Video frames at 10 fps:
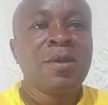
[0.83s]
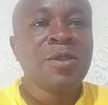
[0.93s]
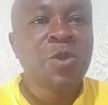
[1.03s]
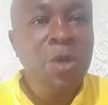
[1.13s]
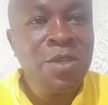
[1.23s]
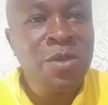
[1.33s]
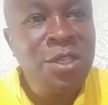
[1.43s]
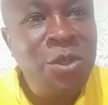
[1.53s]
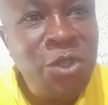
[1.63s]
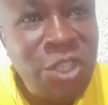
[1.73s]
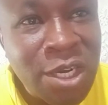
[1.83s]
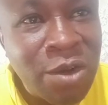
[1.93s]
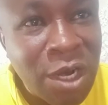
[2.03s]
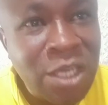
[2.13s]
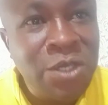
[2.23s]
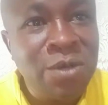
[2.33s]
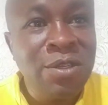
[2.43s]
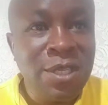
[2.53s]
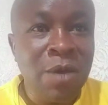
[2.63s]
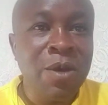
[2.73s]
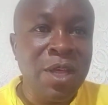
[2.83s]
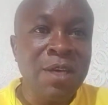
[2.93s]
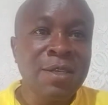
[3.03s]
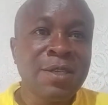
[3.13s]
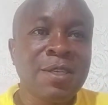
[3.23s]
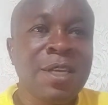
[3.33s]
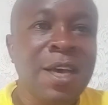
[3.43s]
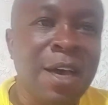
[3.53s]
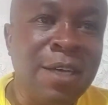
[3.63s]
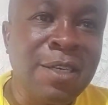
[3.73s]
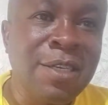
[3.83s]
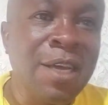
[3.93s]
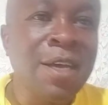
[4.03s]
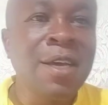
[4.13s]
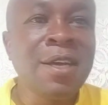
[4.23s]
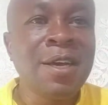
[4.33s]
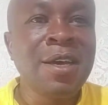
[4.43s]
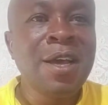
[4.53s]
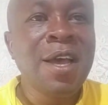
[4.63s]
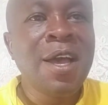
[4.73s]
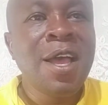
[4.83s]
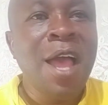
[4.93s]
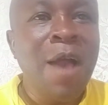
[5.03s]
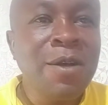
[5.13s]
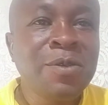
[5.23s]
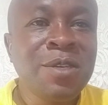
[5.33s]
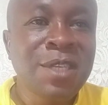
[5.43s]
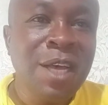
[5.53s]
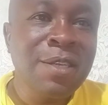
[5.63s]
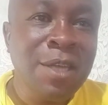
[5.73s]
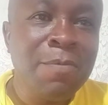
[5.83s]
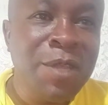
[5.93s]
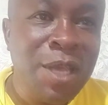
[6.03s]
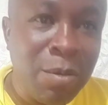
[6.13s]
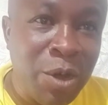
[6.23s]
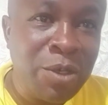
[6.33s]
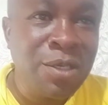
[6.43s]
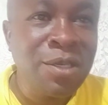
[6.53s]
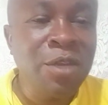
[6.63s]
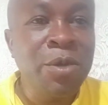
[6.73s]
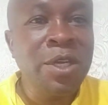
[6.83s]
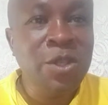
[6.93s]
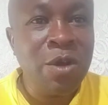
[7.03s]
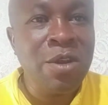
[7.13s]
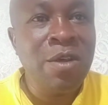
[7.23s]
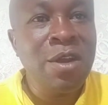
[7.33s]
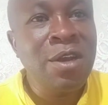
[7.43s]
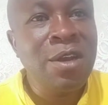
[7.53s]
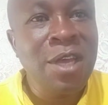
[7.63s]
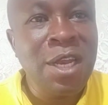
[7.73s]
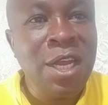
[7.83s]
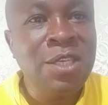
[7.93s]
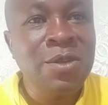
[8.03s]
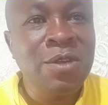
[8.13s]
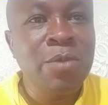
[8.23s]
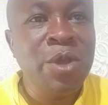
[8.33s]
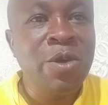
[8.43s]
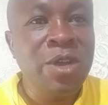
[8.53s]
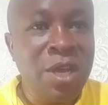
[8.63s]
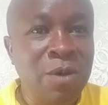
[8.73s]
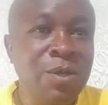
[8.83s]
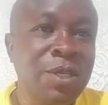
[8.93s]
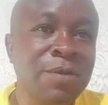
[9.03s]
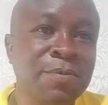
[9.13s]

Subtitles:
2022 general election is here with us, and I want to discuss something about gubernatorial election in Migori County.